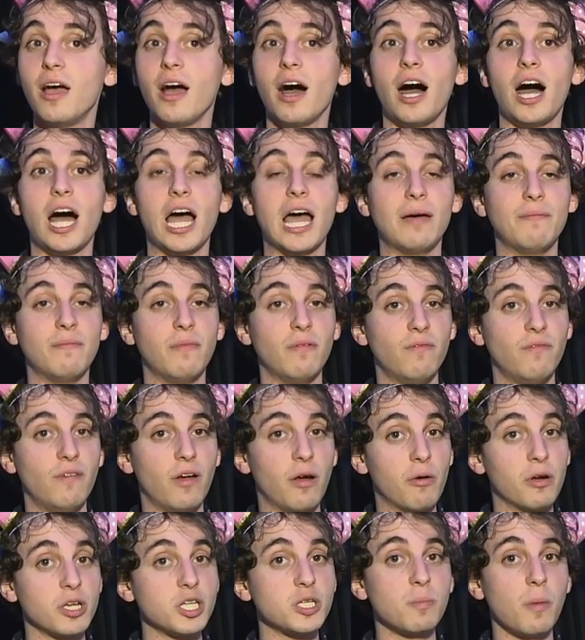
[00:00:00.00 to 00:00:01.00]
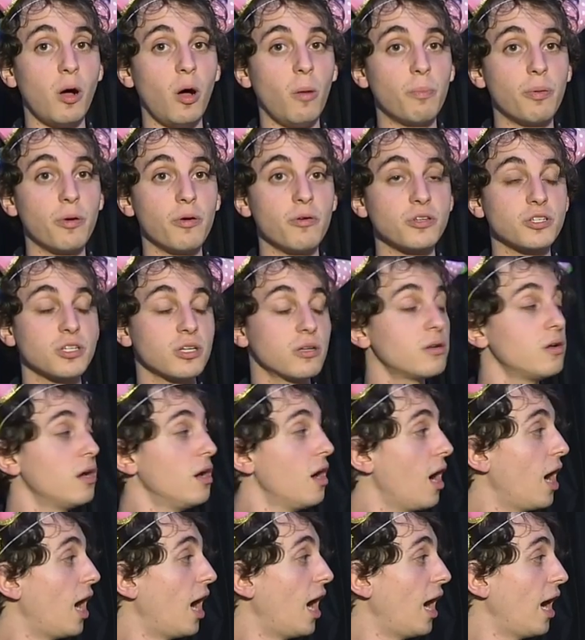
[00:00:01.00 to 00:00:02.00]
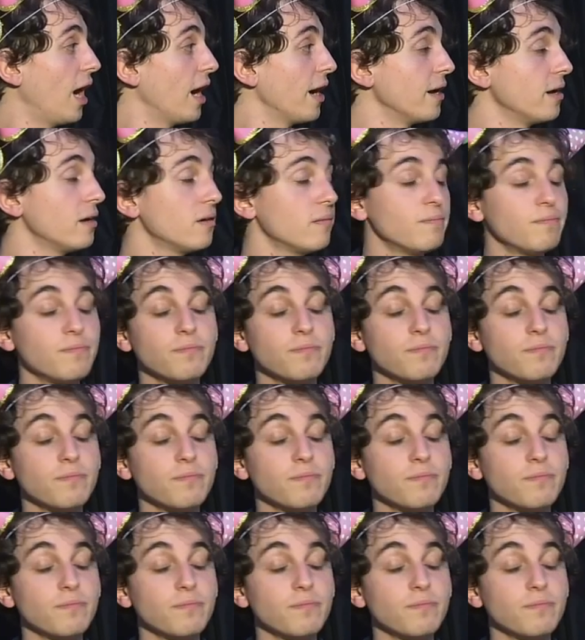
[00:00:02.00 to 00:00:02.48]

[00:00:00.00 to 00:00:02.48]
I'm a very small person. I,